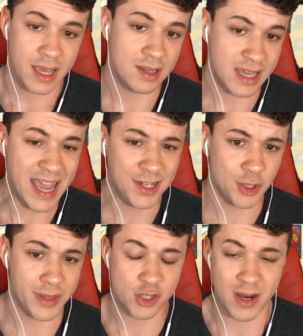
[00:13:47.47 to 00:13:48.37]
In
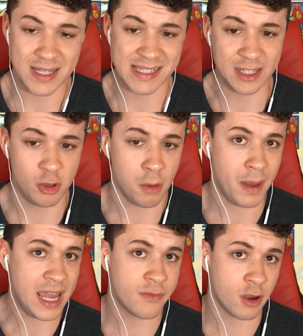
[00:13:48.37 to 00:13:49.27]
Kanto, they try to sell you a
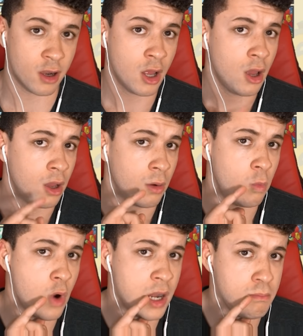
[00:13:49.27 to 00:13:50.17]
bike for
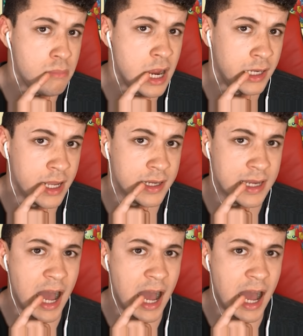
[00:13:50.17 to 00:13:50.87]
$1 million.